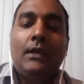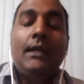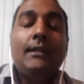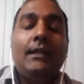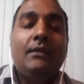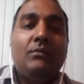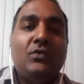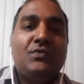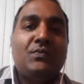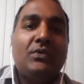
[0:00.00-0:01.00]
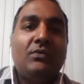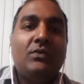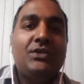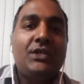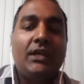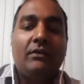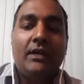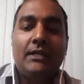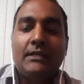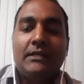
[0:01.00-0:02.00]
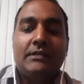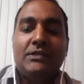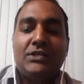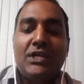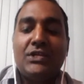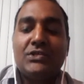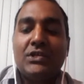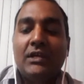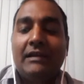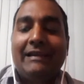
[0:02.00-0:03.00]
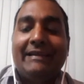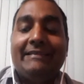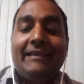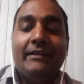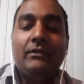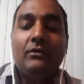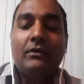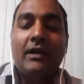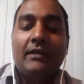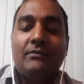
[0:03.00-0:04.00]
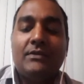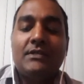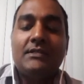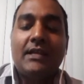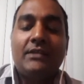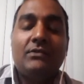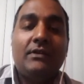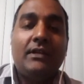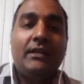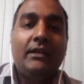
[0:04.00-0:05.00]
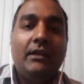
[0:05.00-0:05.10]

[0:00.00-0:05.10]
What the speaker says: Hindi and Bhojpuri would share, right? It doesn't change like din or rat, which is night or day.